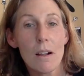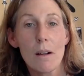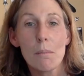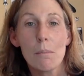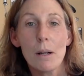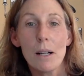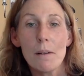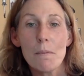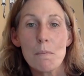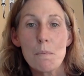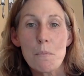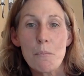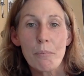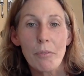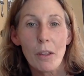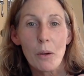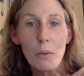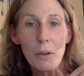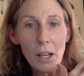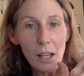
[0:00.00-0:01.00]
But
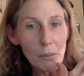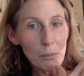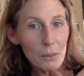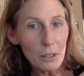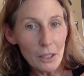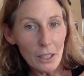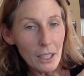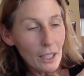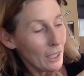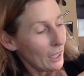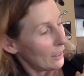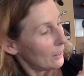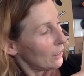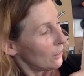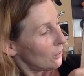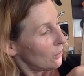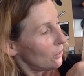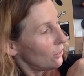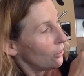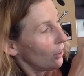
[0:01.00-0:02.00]
when I'm looking at
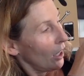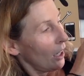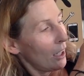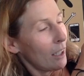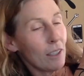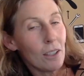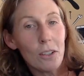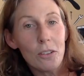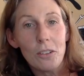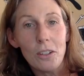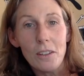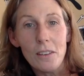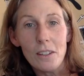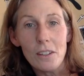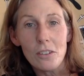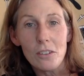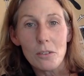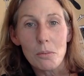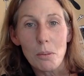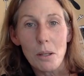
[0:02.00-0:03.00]
this design, you see
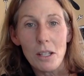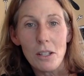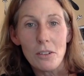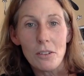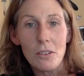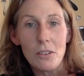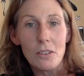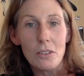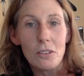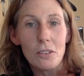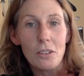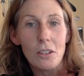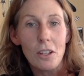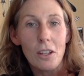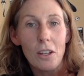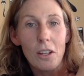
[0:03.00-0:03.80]
this space, this